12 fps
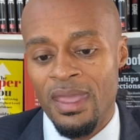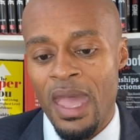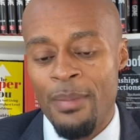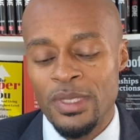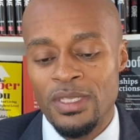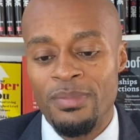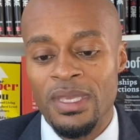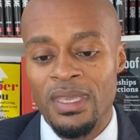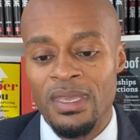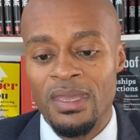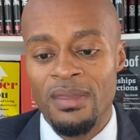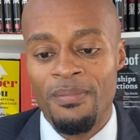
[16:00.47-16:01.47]
happen to
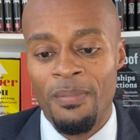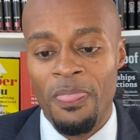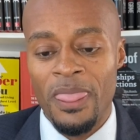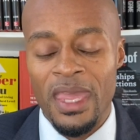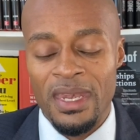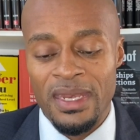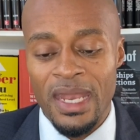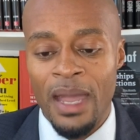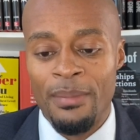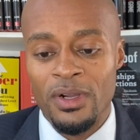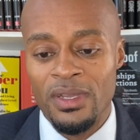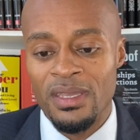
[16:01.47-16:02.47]
be an
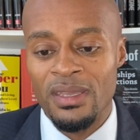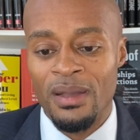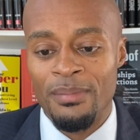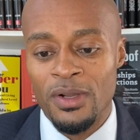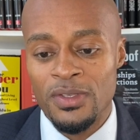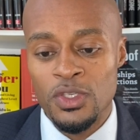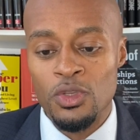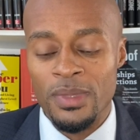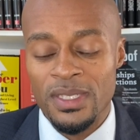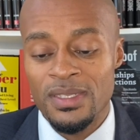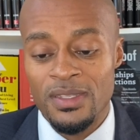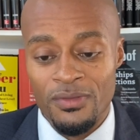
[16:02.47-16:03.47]
anomaly amongst
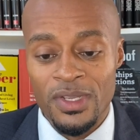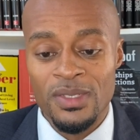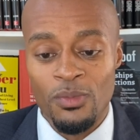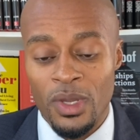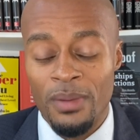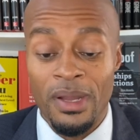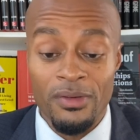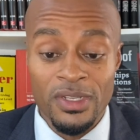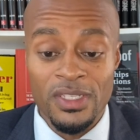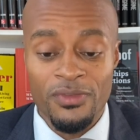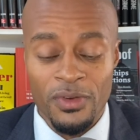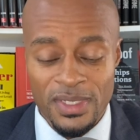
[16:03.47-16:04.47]
humans. This is the reason, one of my
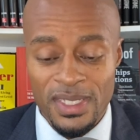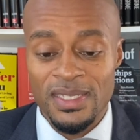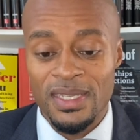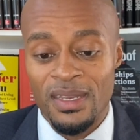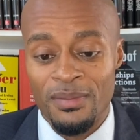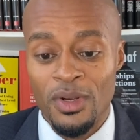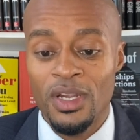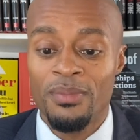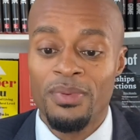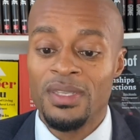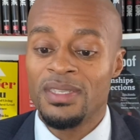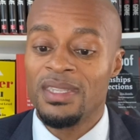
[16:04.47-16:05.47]
reasons for existing in the
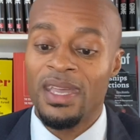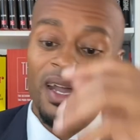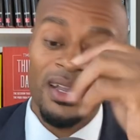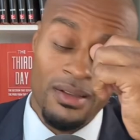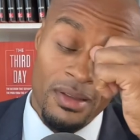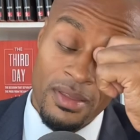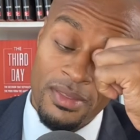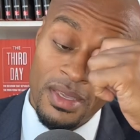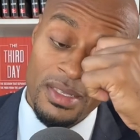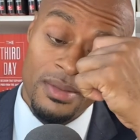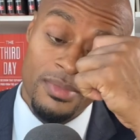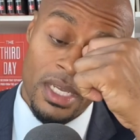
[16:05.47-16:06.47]
marketplace, is that I can look at
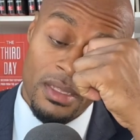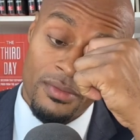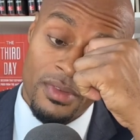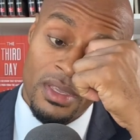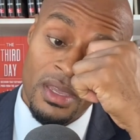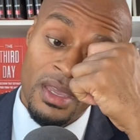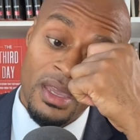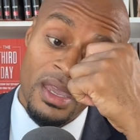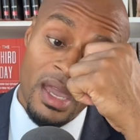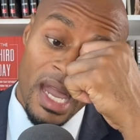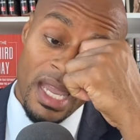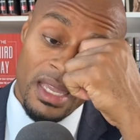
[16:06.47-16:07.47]
things objectively.
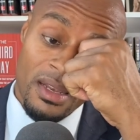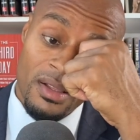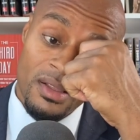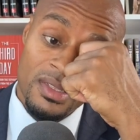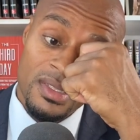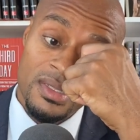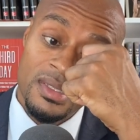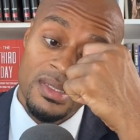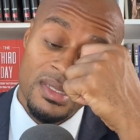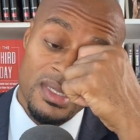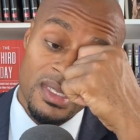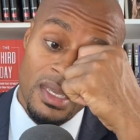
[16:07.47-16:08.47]
I can
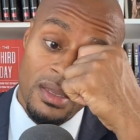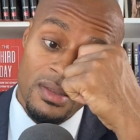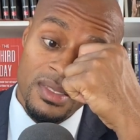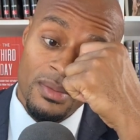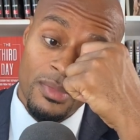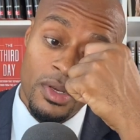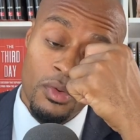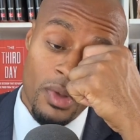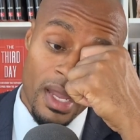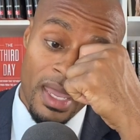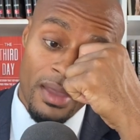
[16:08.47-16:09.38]
tell someone who I